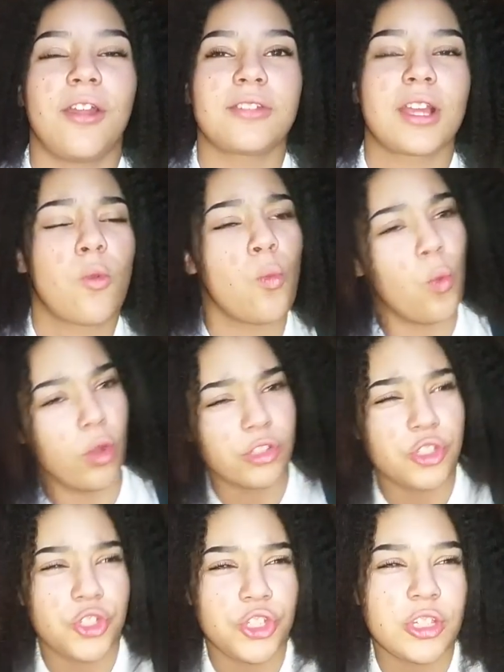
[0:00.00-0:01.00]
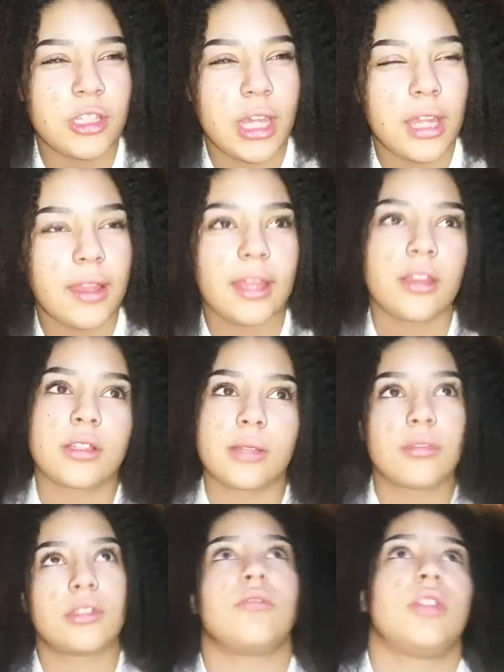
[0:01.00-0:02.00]
I was like, what did you just say? Like, because
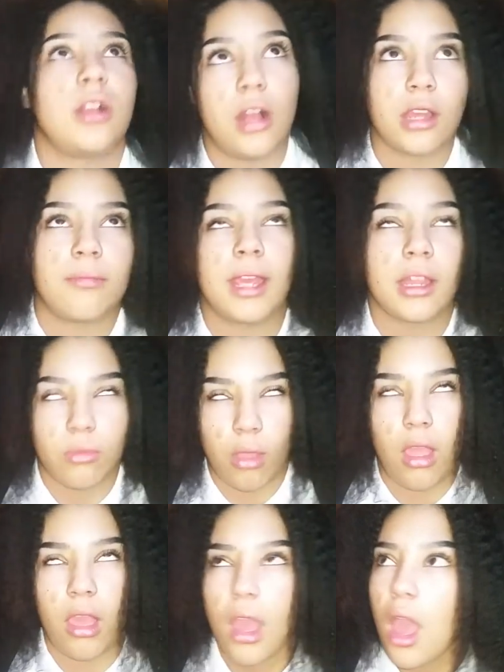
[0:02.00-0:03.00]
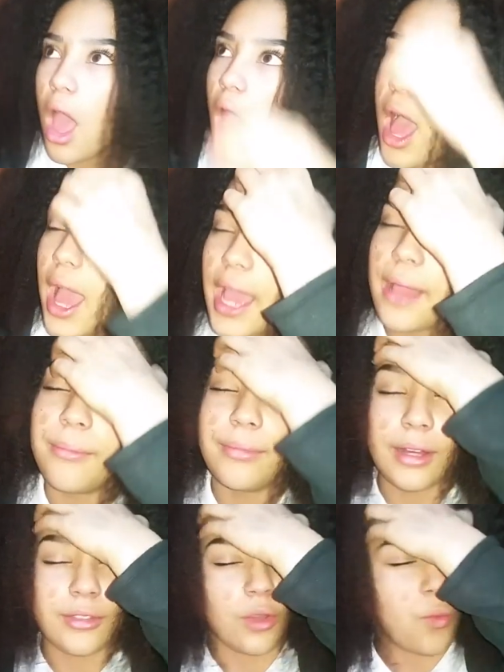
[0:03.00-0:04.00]
I'm still like hard Megan way. I
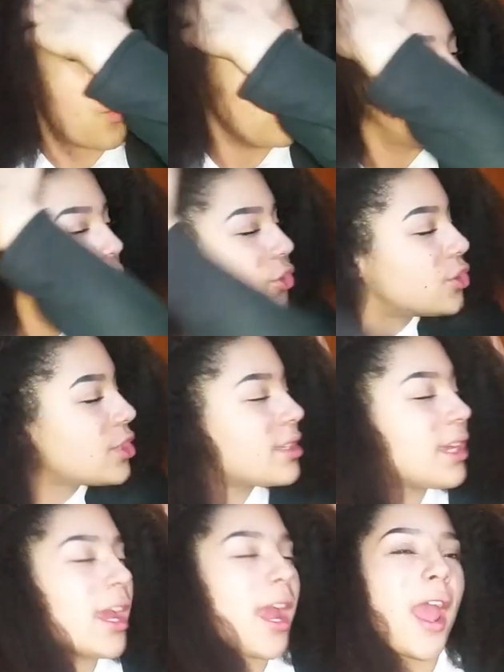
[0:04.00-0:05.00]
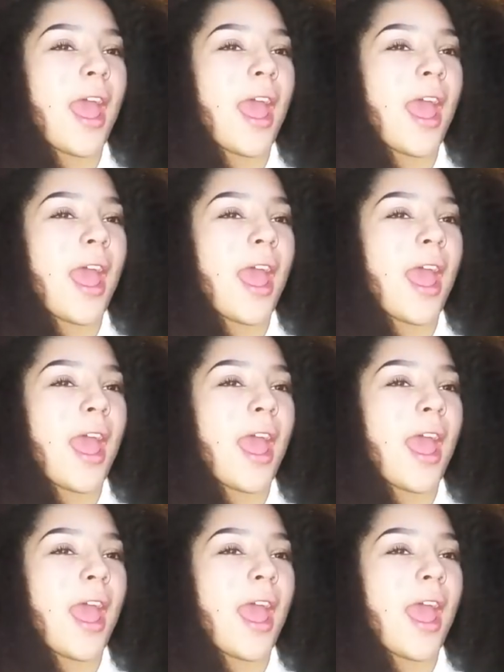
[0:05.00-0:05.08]
was like, what did you just say?